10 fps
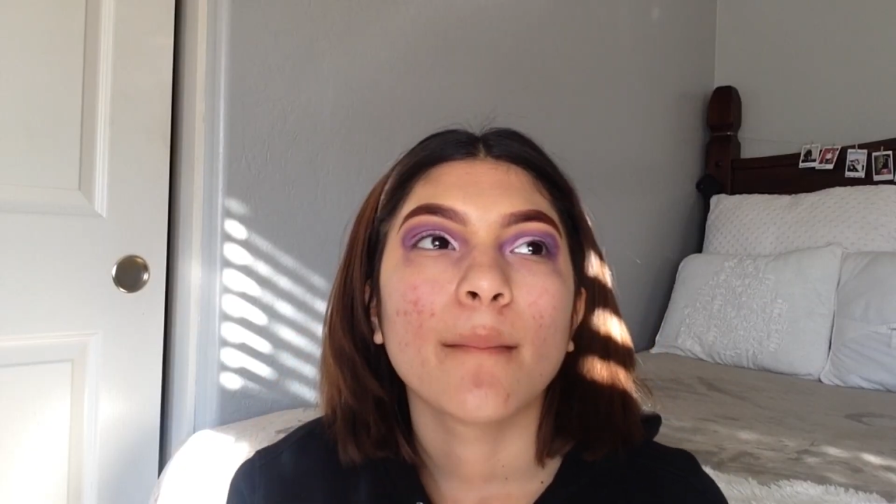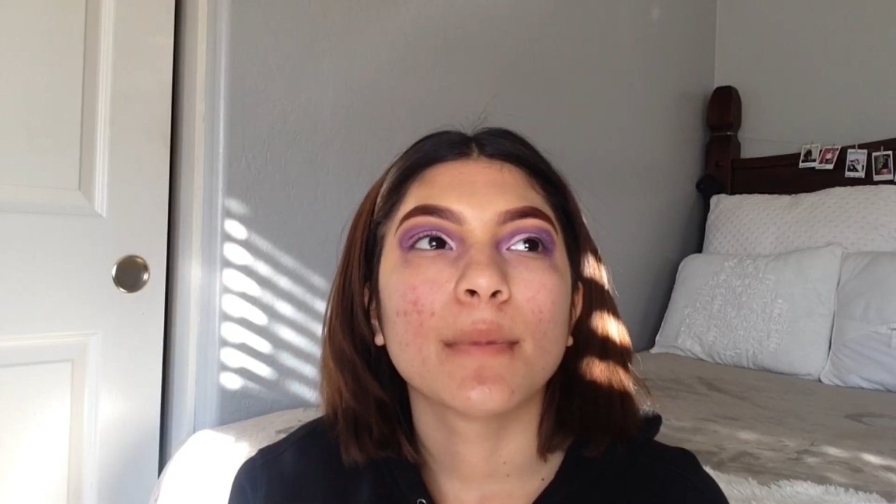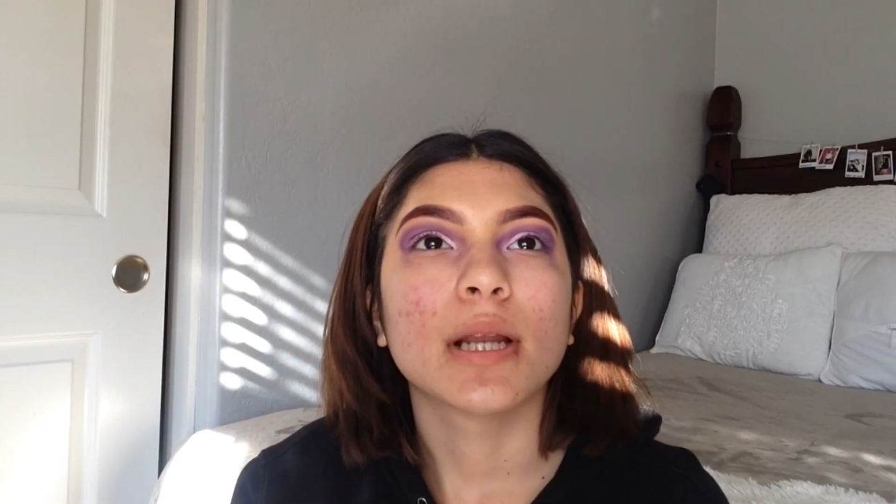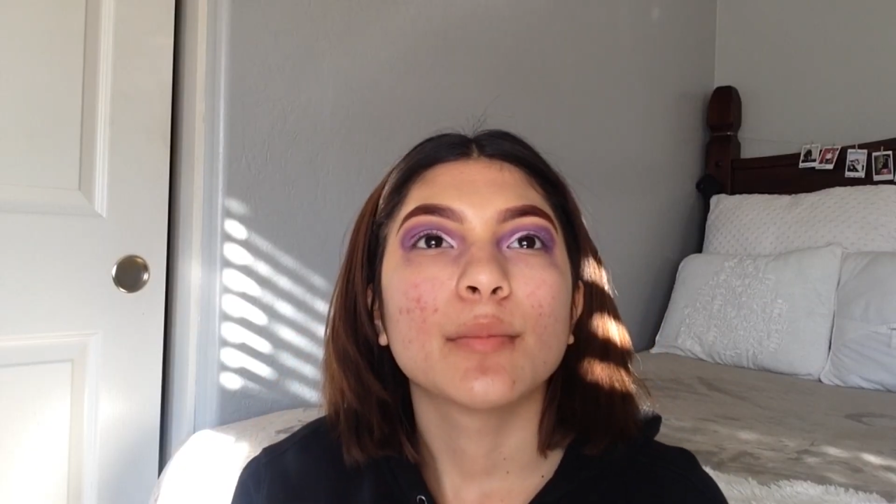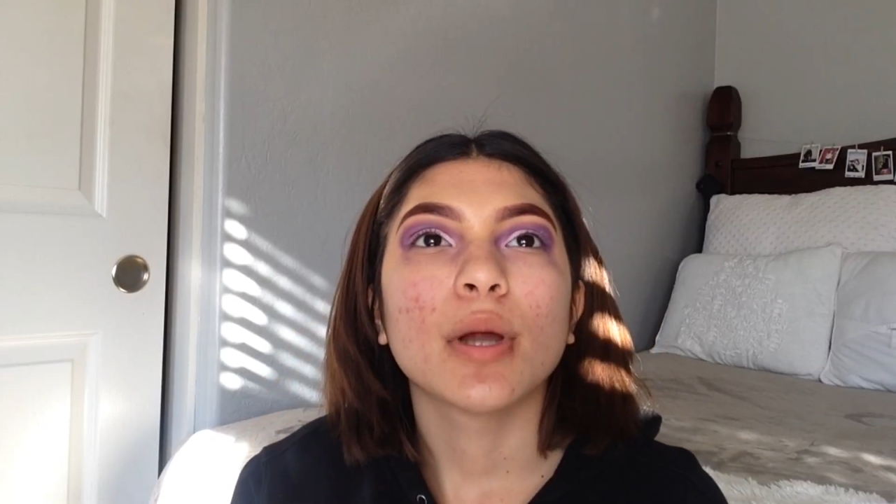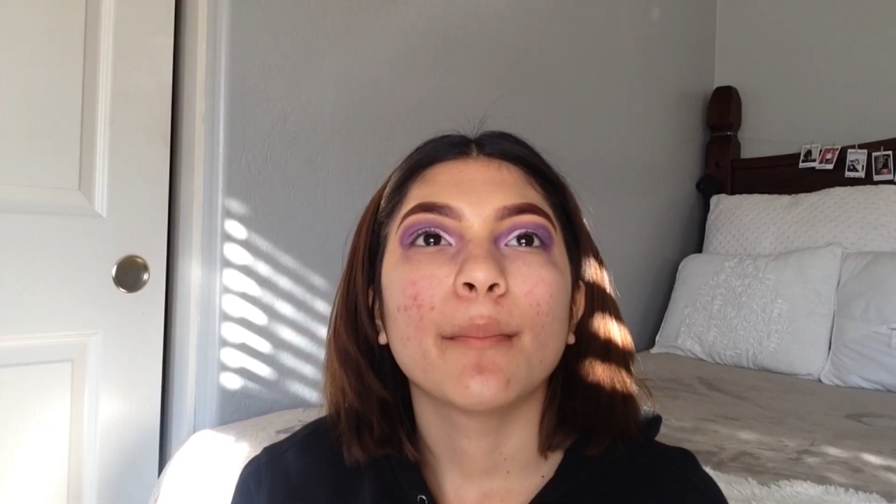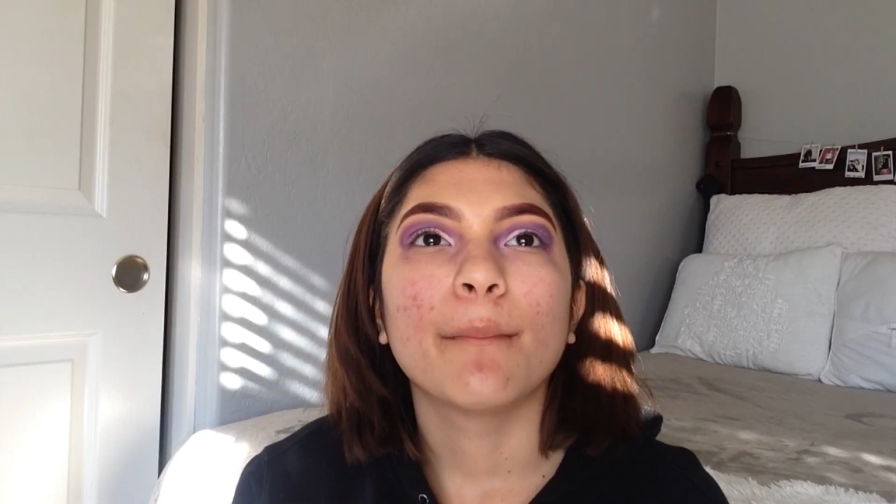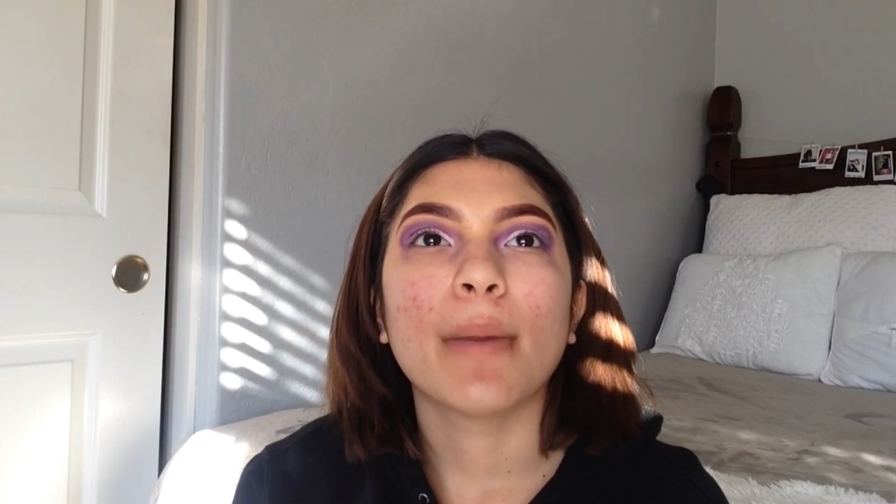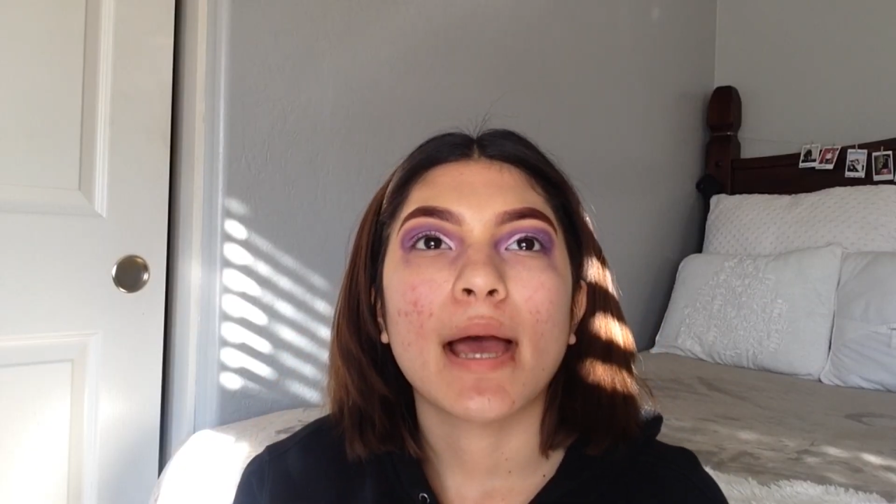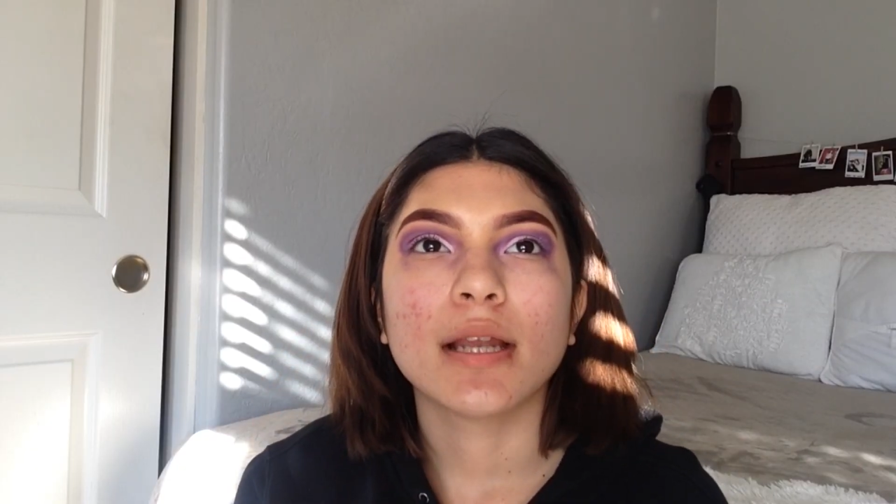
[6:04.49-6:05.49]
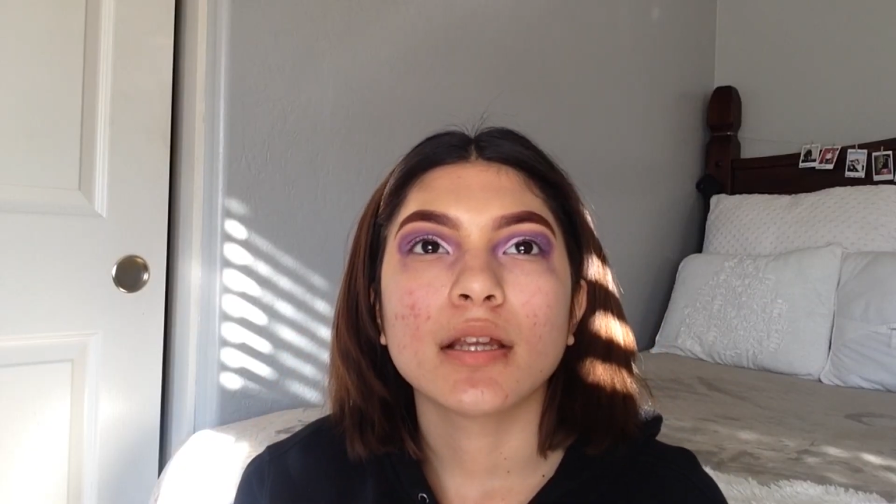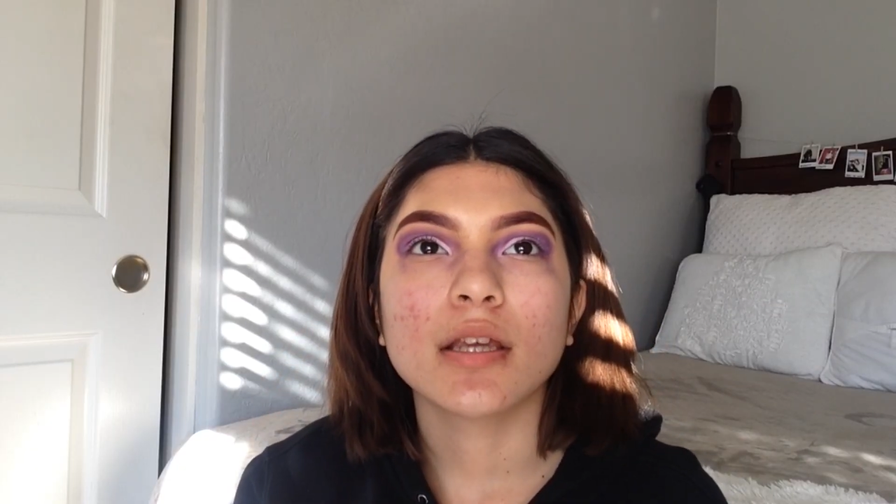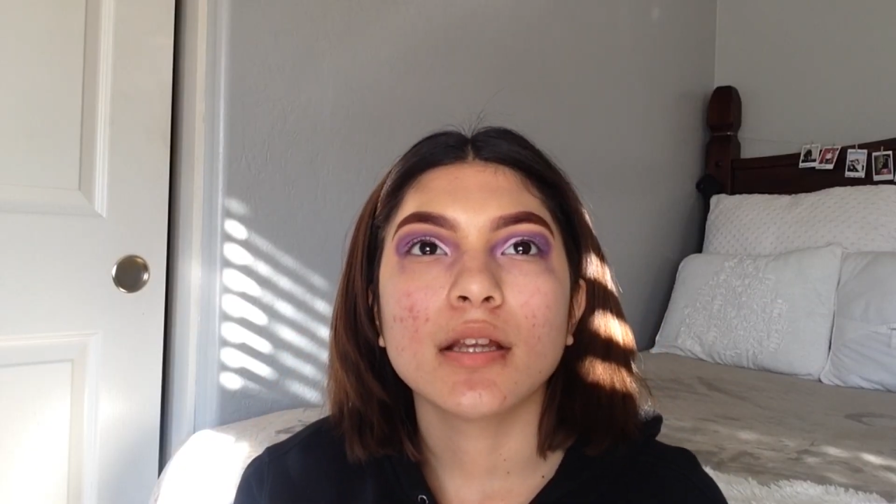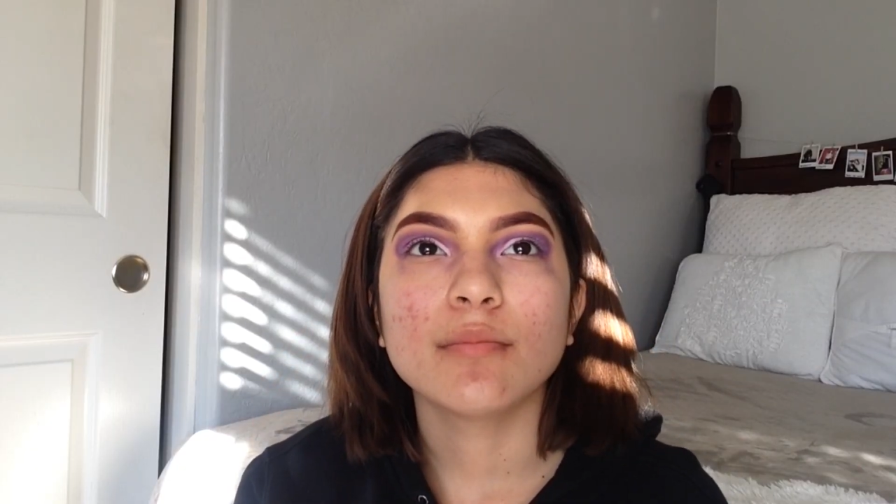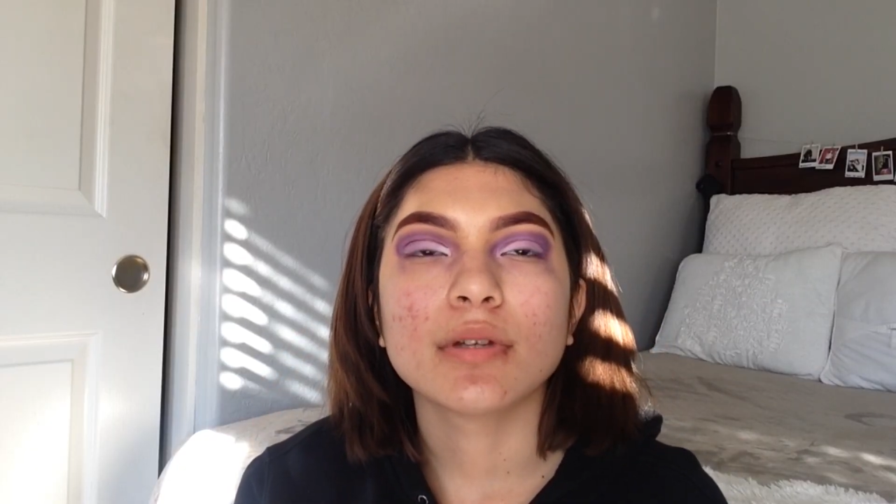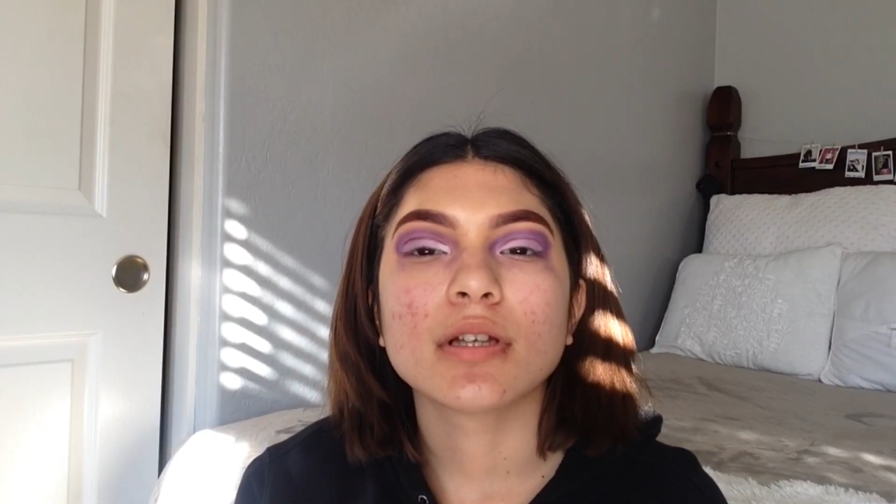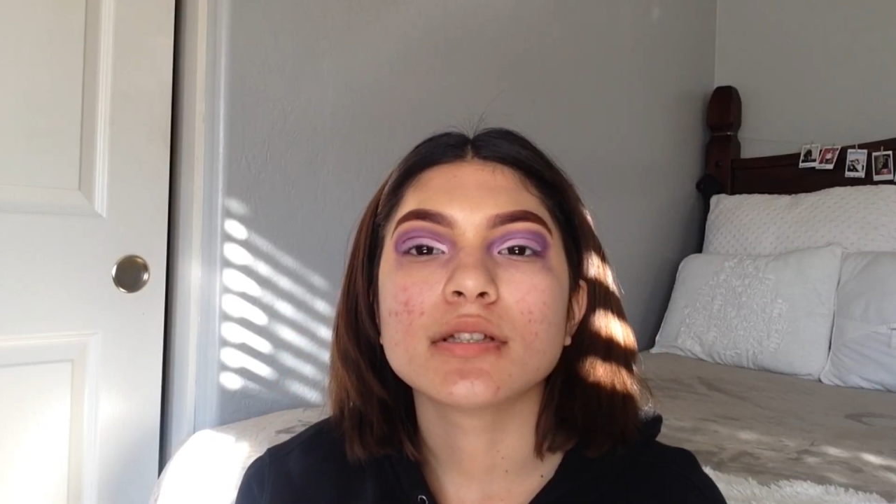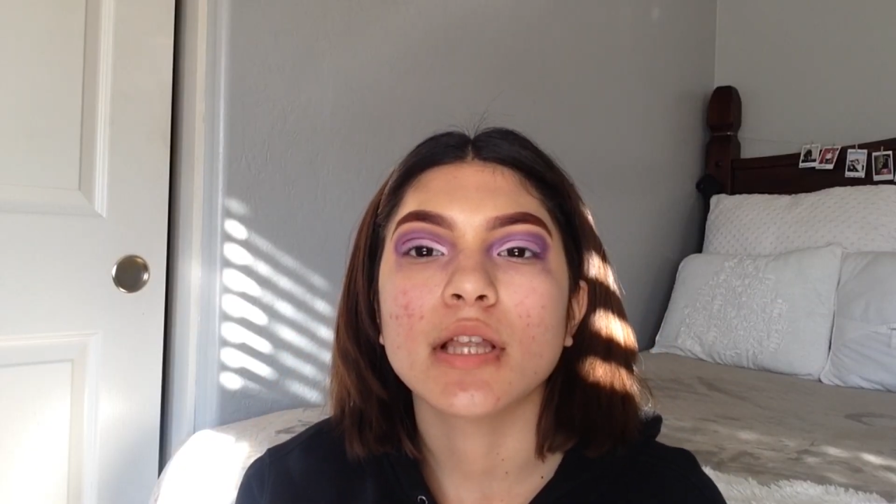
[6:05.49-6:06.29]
but I'm not panicking because